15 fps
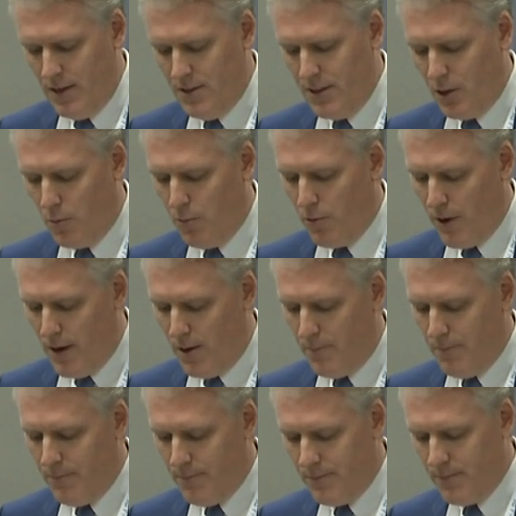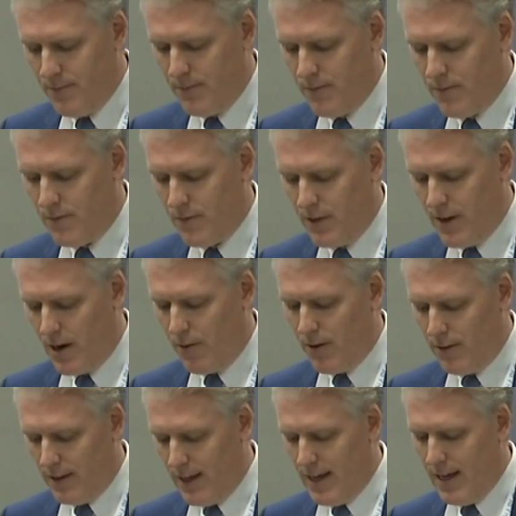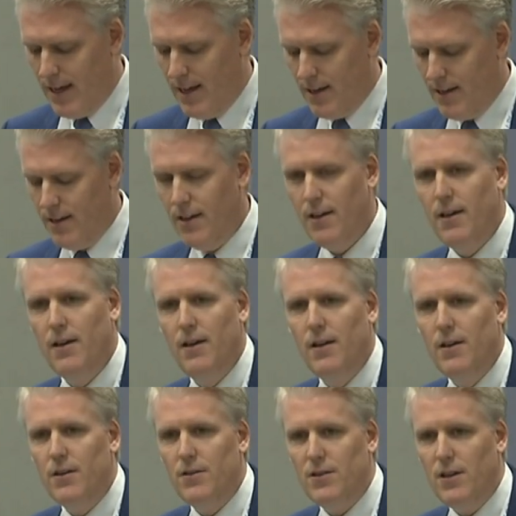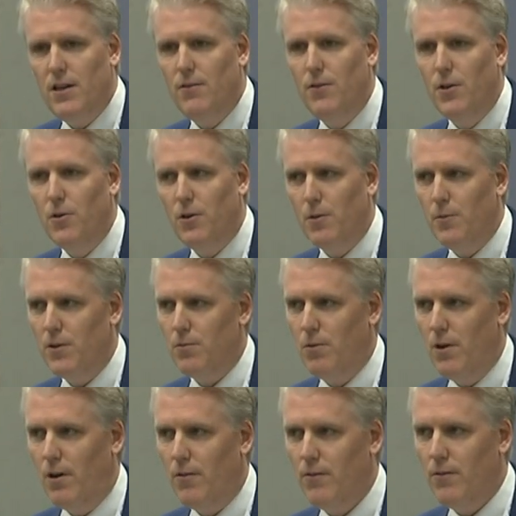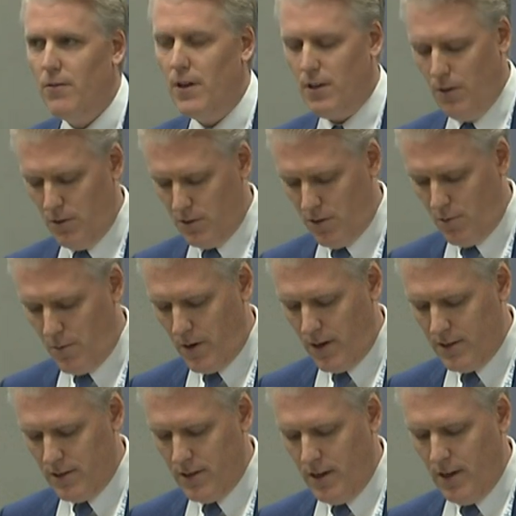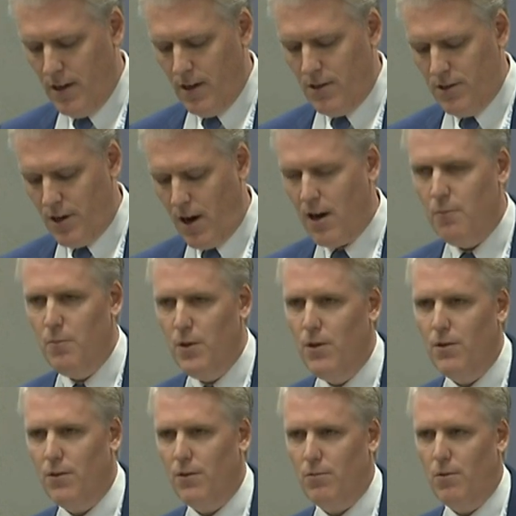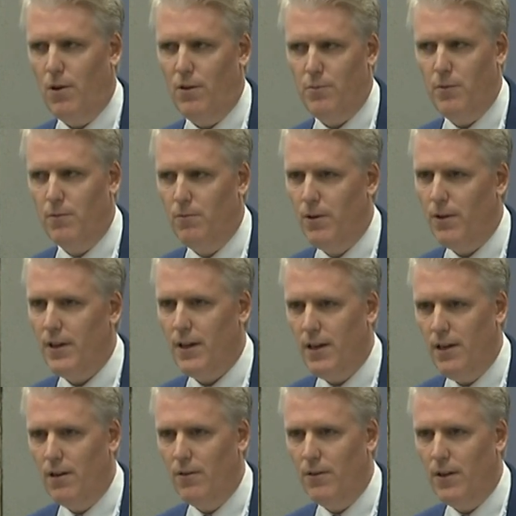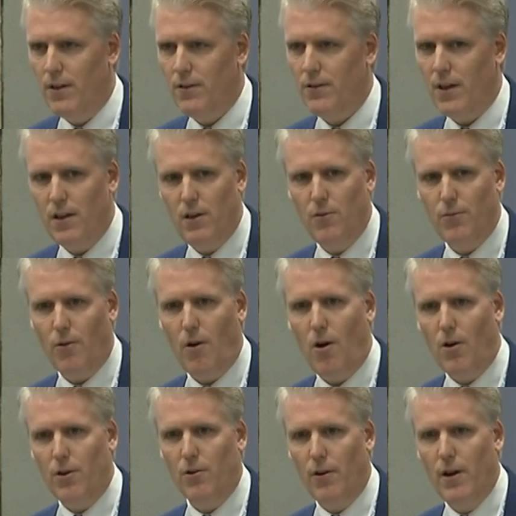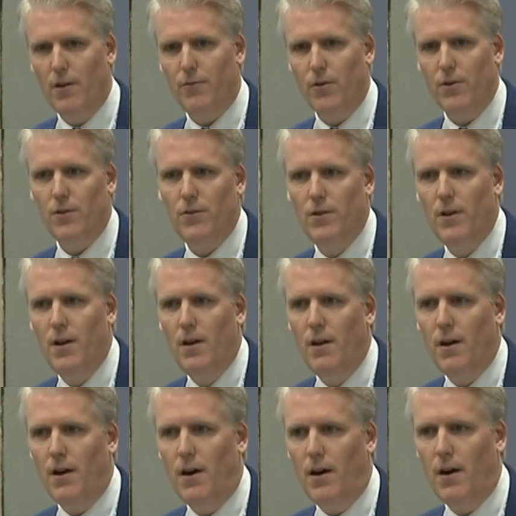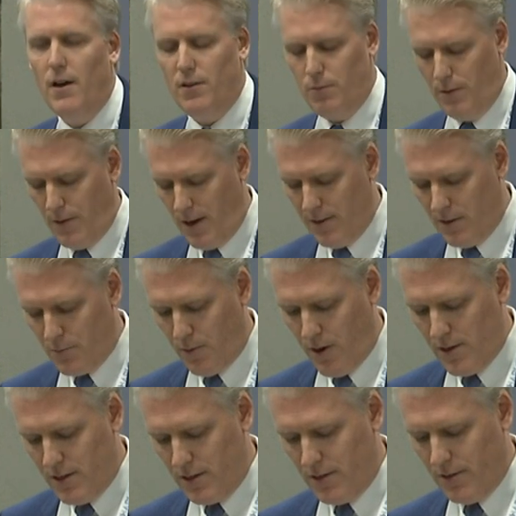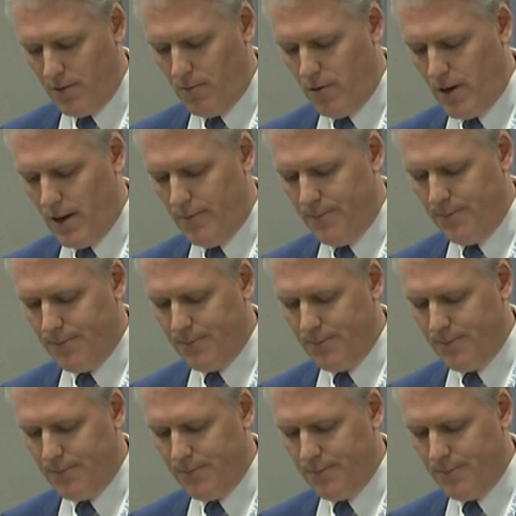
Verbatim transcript: Jill Brim, Gary Lee, Steve Newcomb as well. Thank you so much. John Muth, as well, has been really key on this. Thank you for all your efforts uh, as we've gotten this project underway.